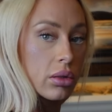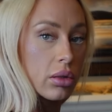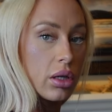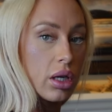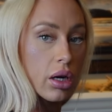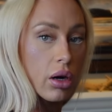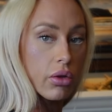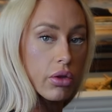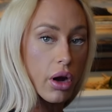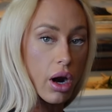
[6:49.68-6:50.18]

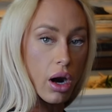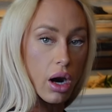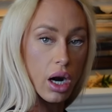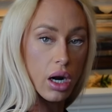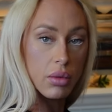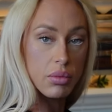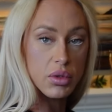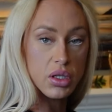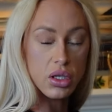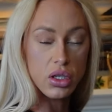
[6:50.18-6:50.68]
you know, the
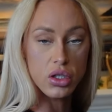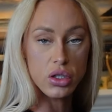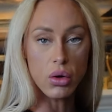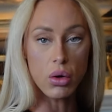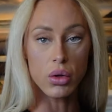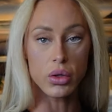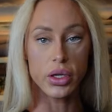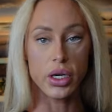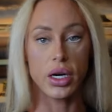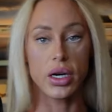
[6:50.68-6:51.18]
arms, the
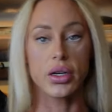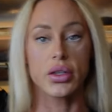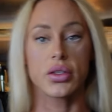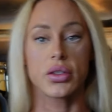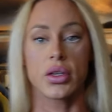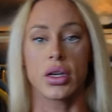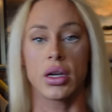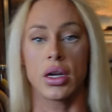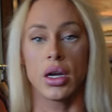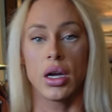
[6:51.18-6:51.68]

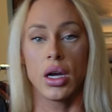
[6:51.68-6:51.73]
shoulders.